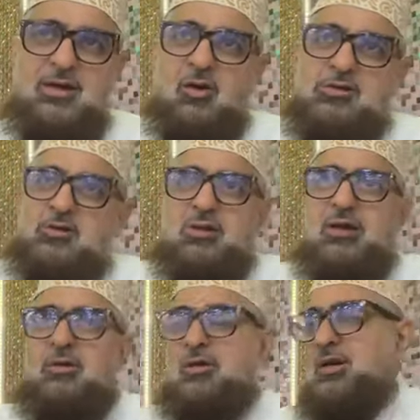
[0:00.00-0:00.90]
and he
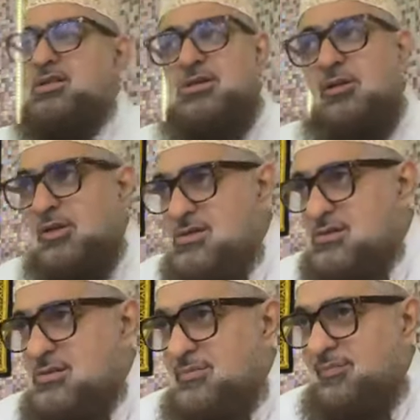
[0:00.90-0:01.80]
also did not trust
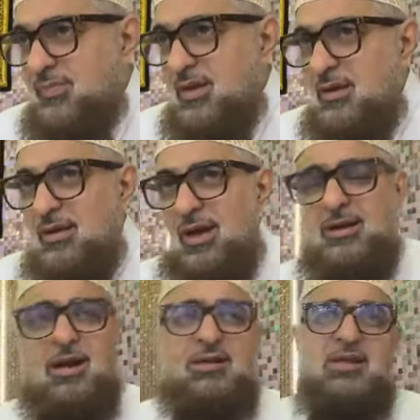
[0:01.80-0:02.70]
on this,
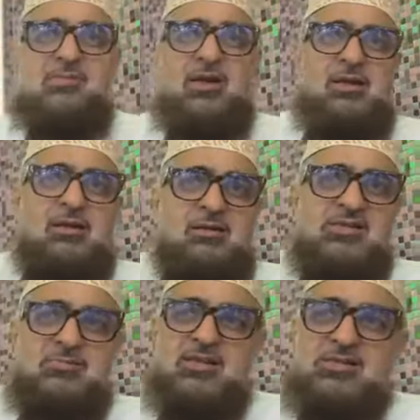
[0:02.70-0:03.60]
and
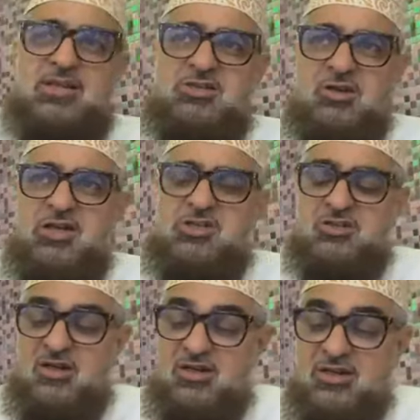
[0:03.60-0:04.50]
ultimately this message
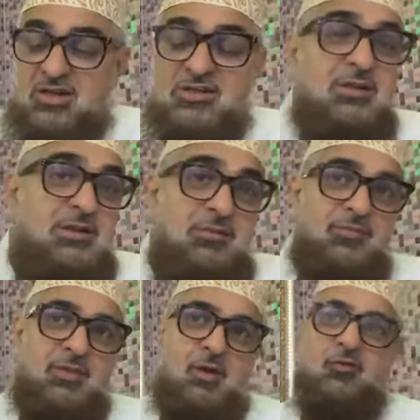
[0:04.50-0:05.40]
reached the
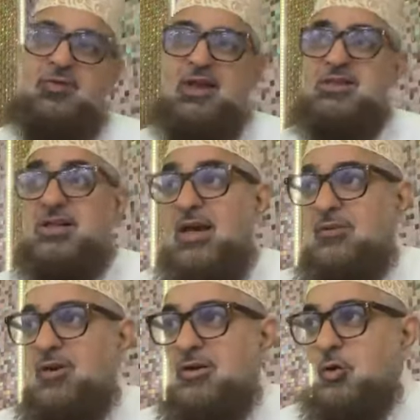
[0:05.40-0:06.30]
leader of that
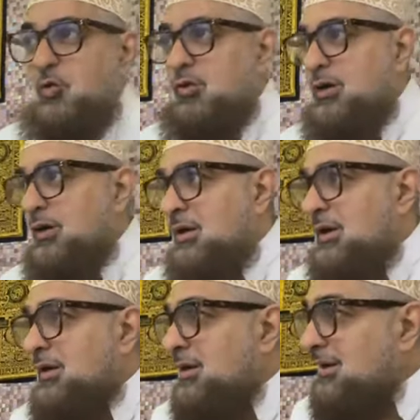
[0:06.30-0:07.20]
caravan who were
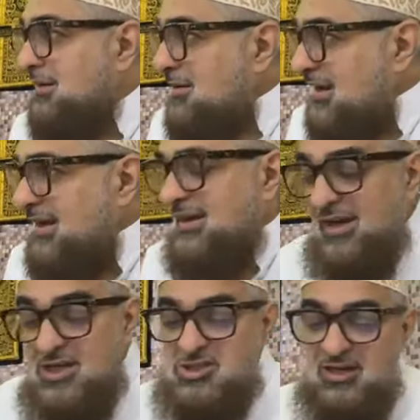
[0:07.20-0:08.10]

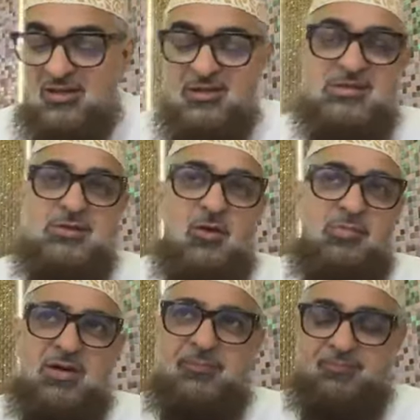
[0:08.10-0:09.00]
engaged in
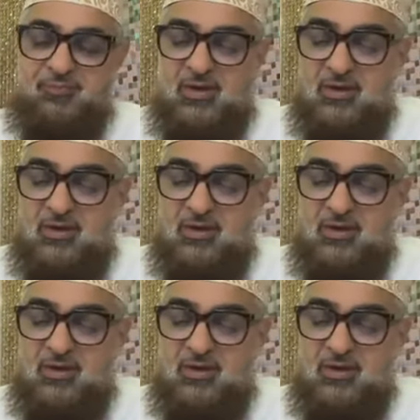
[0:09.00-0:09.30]
this robbery.